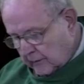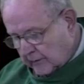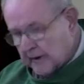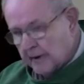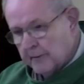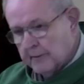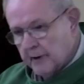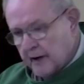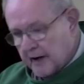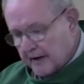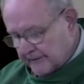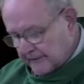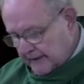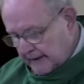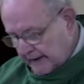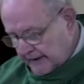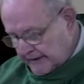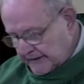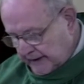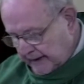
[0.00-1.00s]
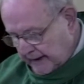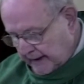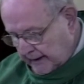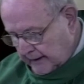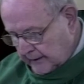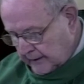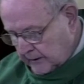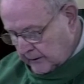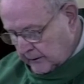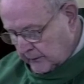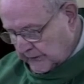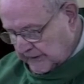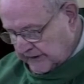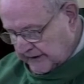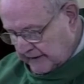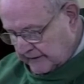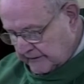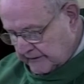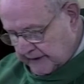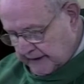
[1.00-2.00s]
of the prophet Isaiah was
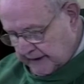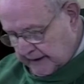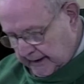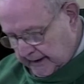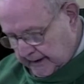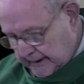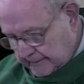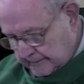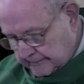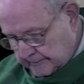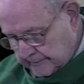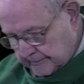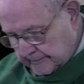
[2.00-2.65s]
given to him.